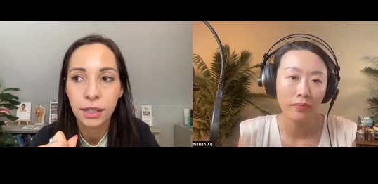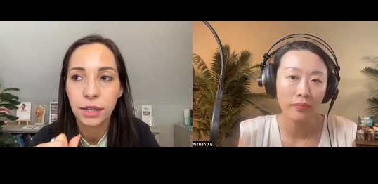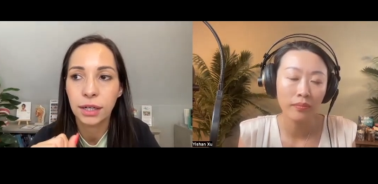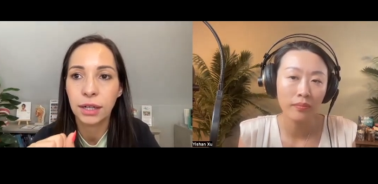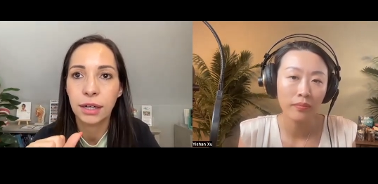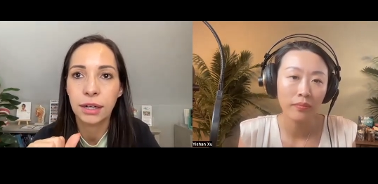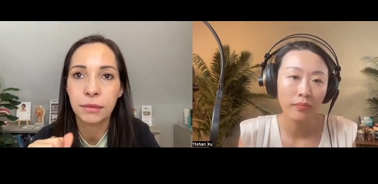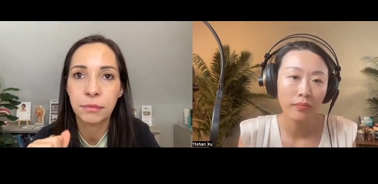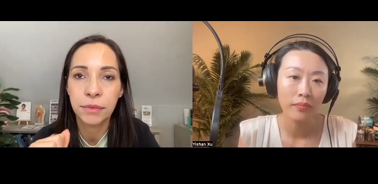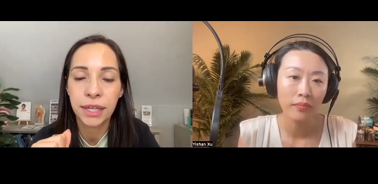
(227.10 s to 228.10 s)

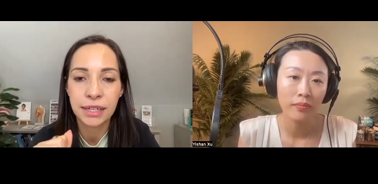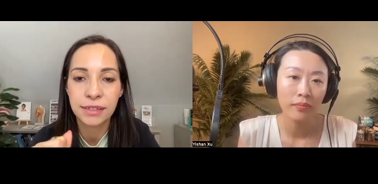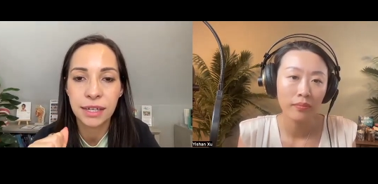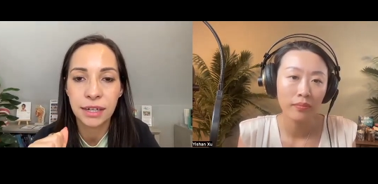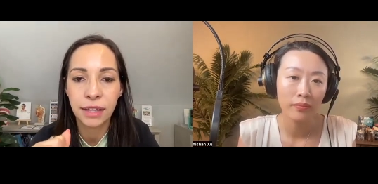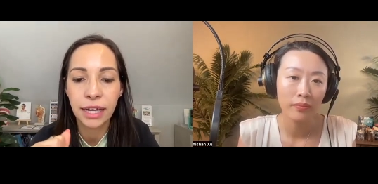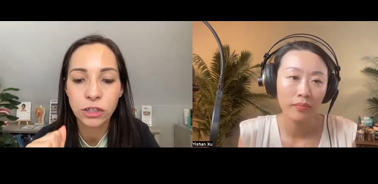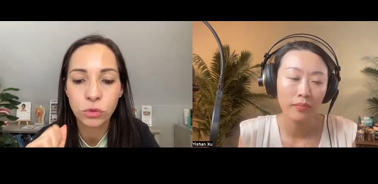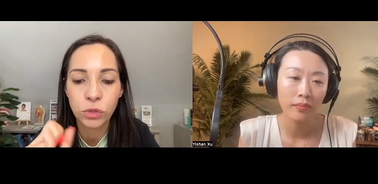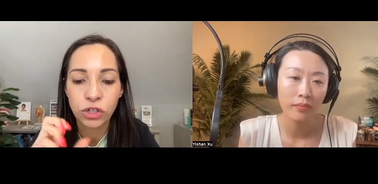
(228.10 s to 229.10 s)
Speaker 1: uh, like i said i
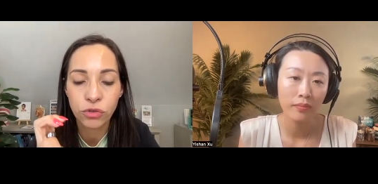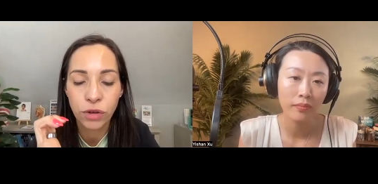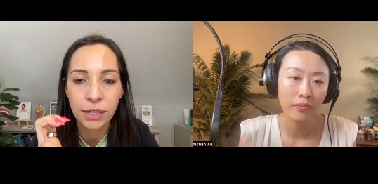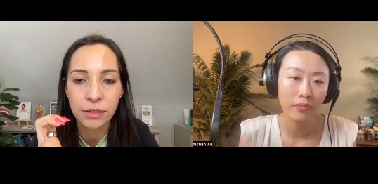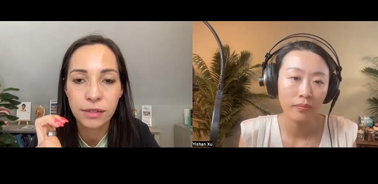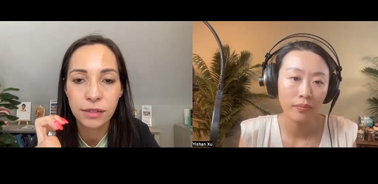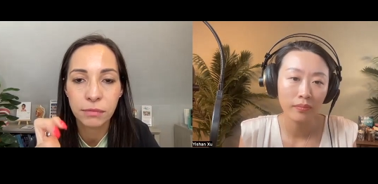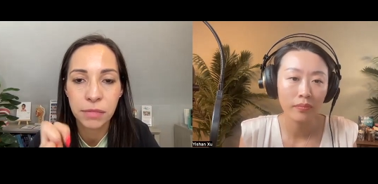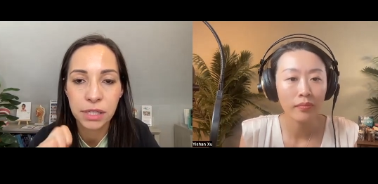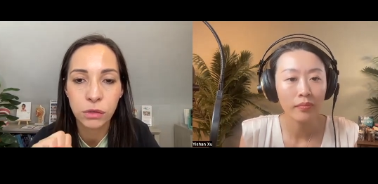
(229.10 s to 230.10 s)
like to address
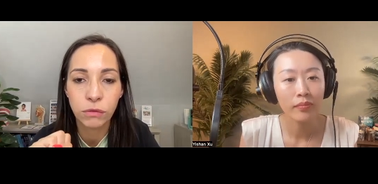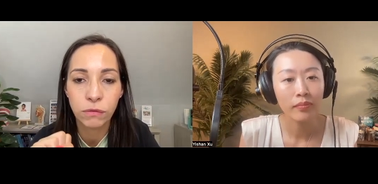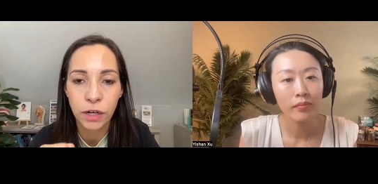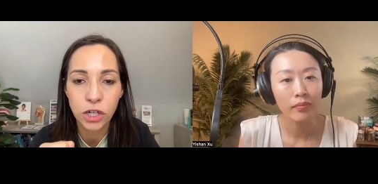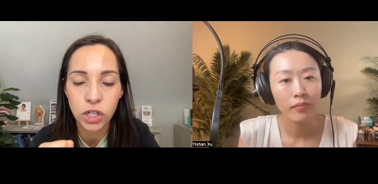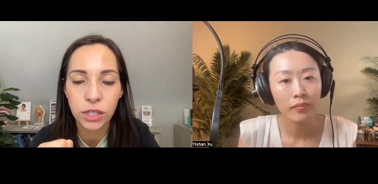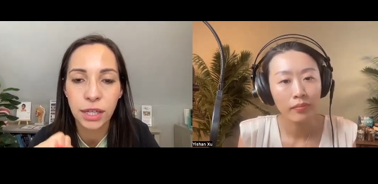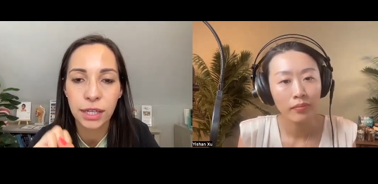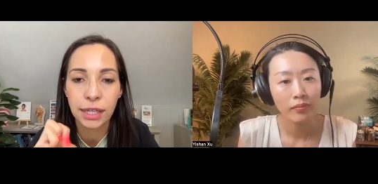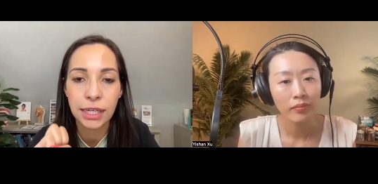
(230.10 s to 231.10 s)
muscle
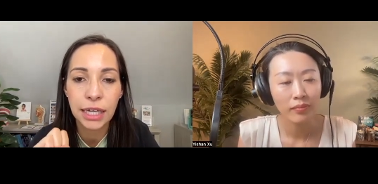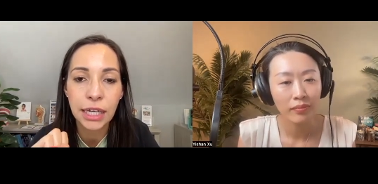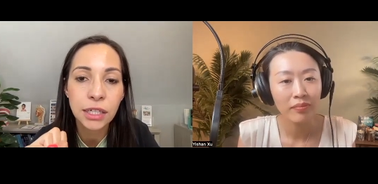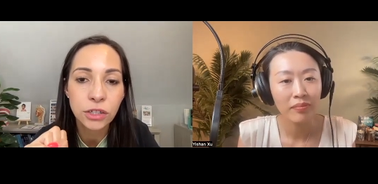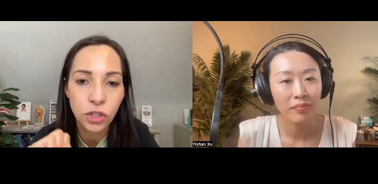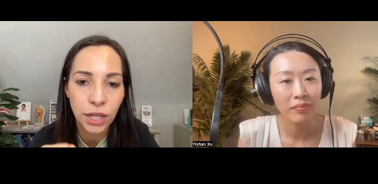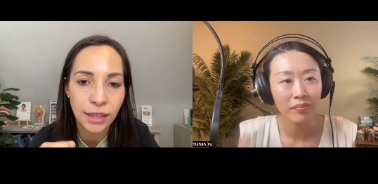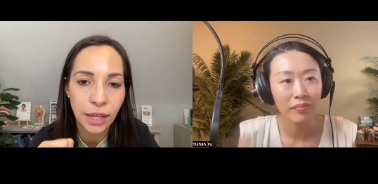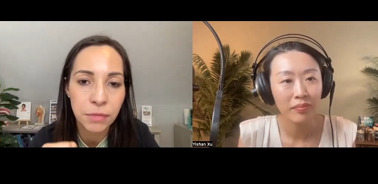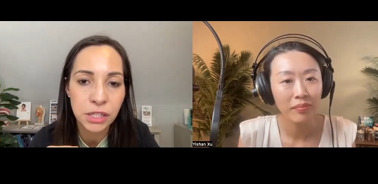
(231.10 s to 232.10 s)
function and i need to
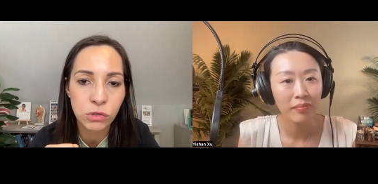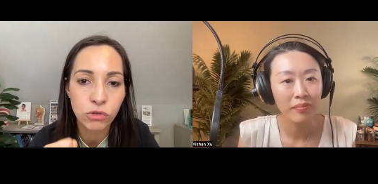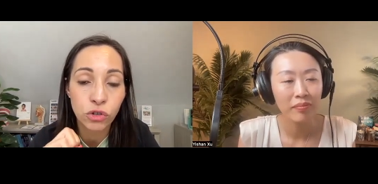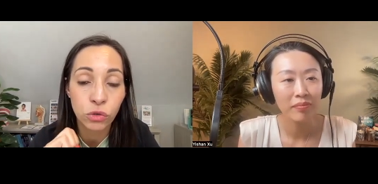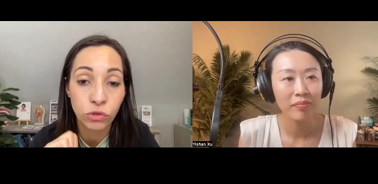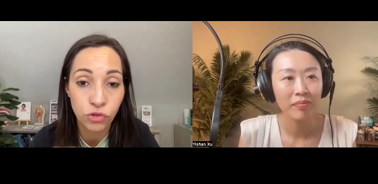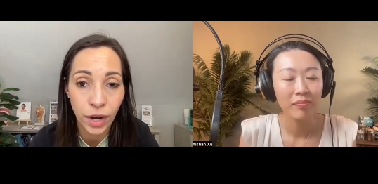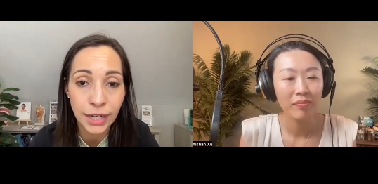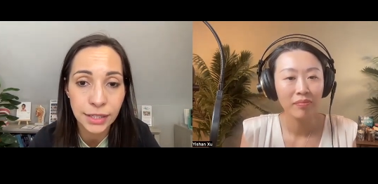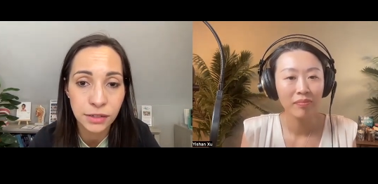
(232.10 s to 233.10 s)
get the muscle to
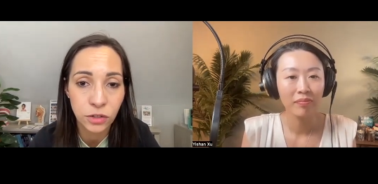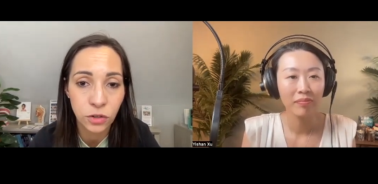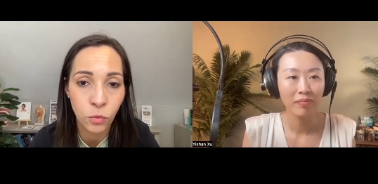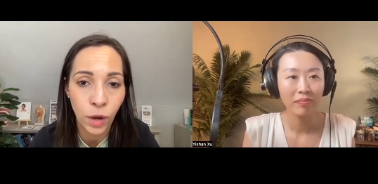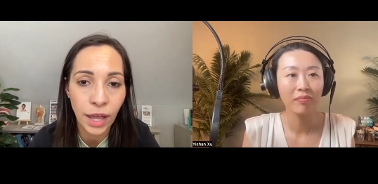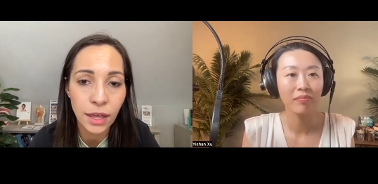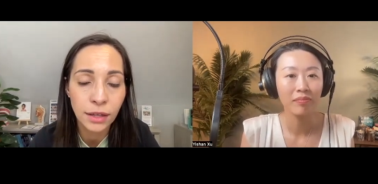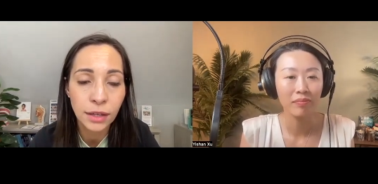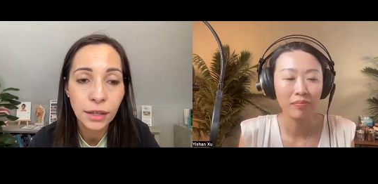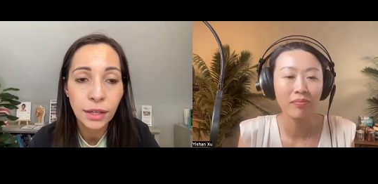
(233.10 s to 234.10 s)
contract a certain way
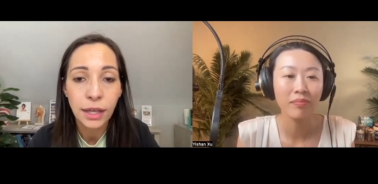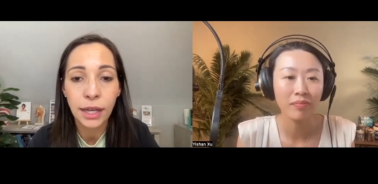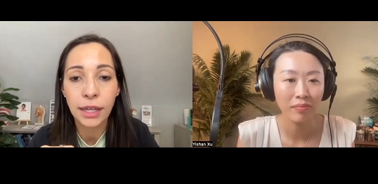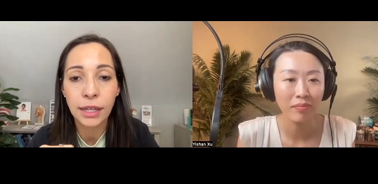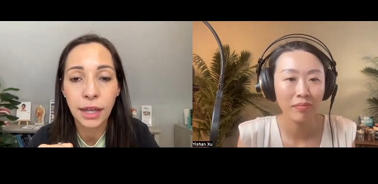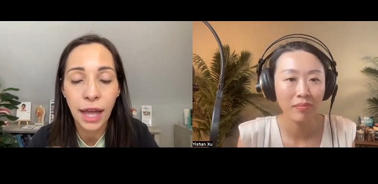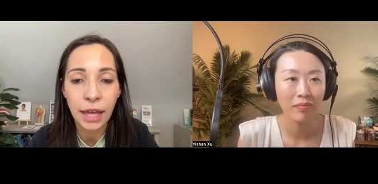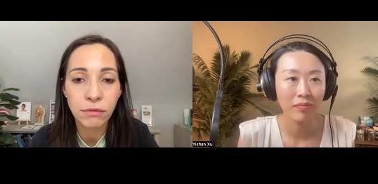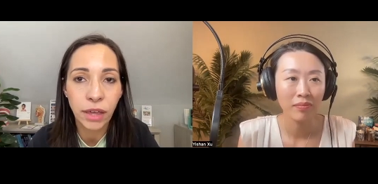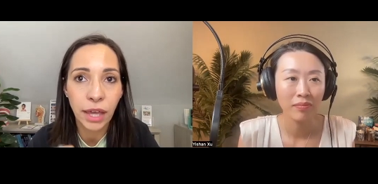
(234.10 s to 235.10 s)
and
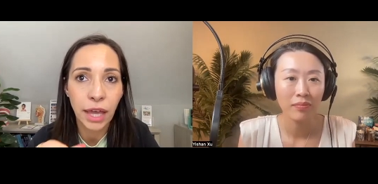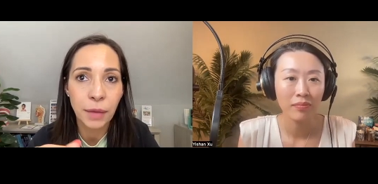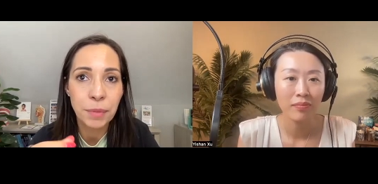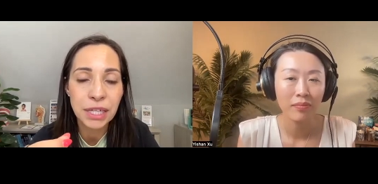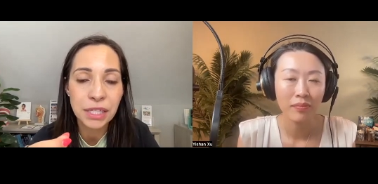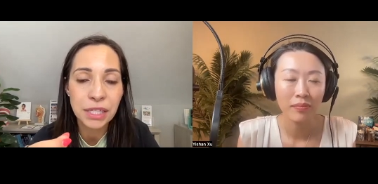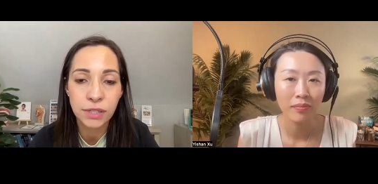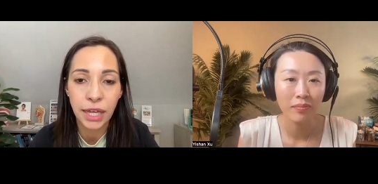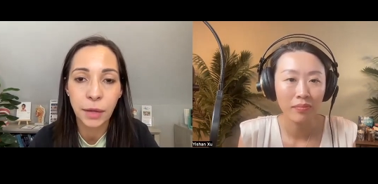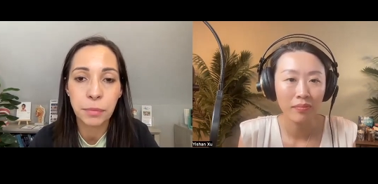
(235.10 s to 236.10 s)
having a piece of
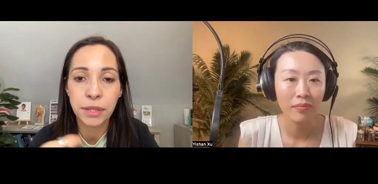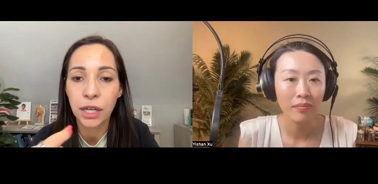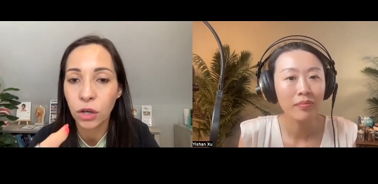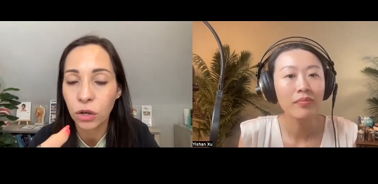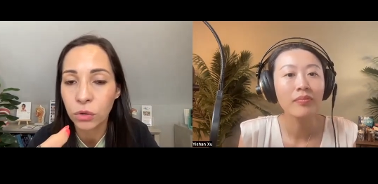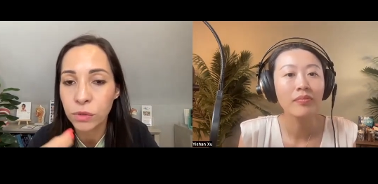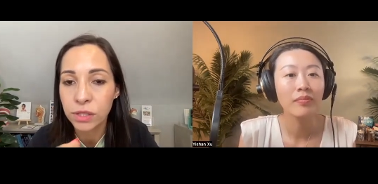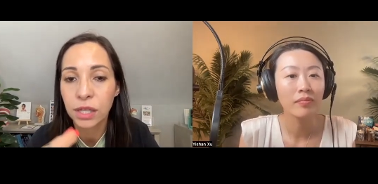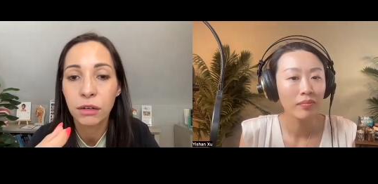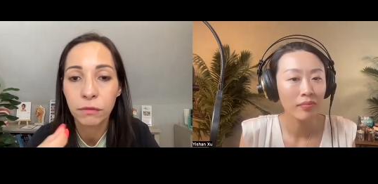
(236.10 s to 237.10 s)
tape that
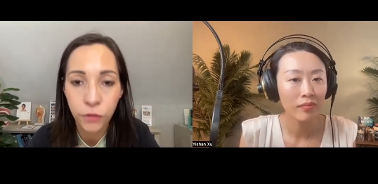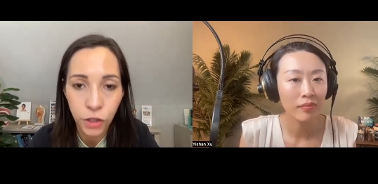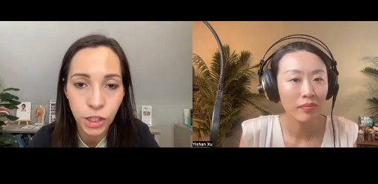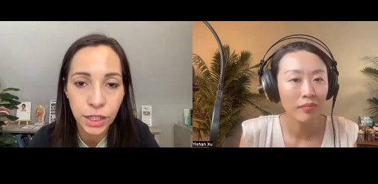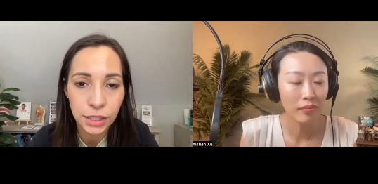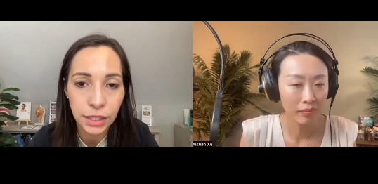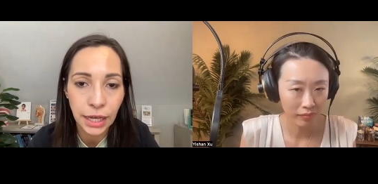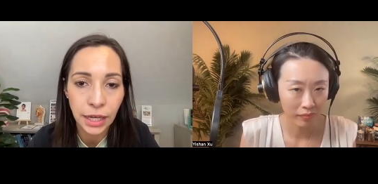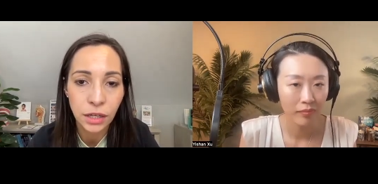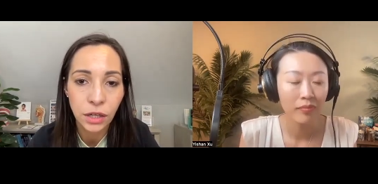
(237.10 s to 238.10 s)
goes
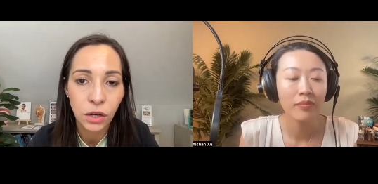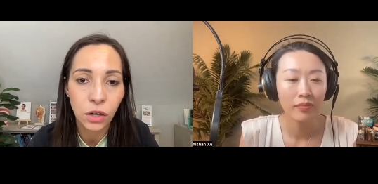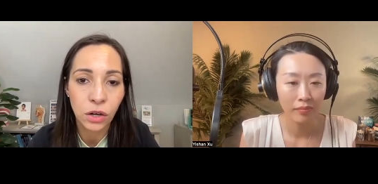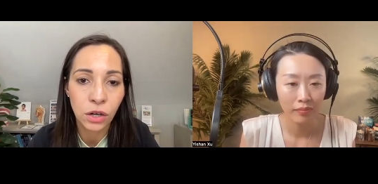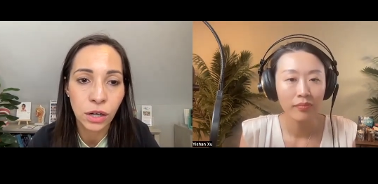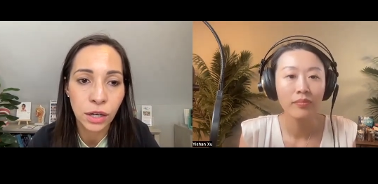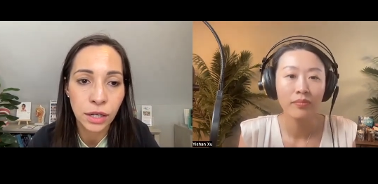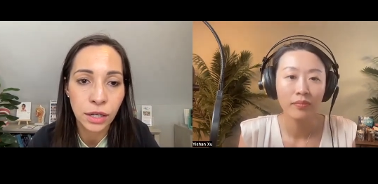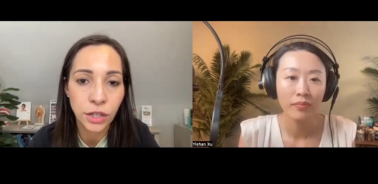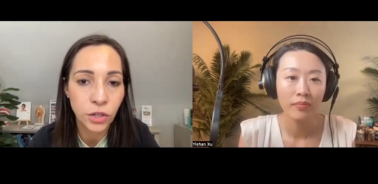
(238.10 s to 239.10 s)
vertically
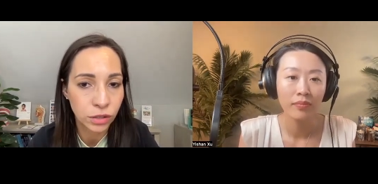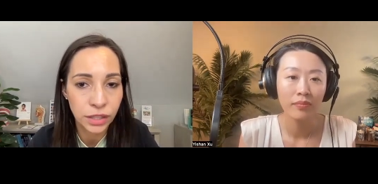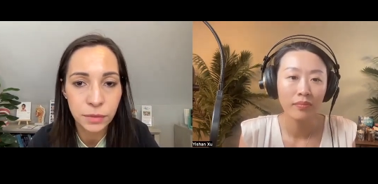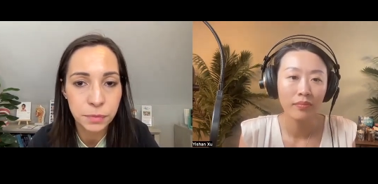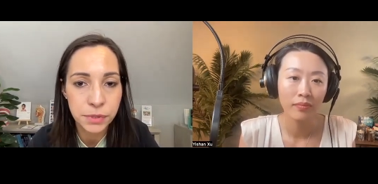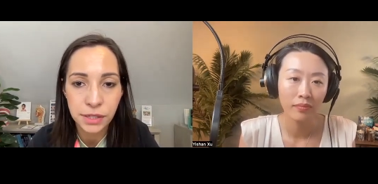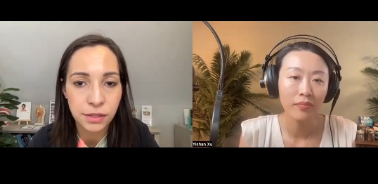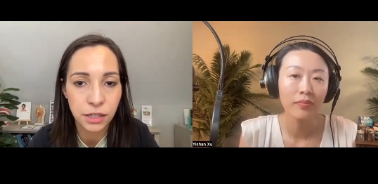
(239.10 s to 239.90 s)
on your lips doesn't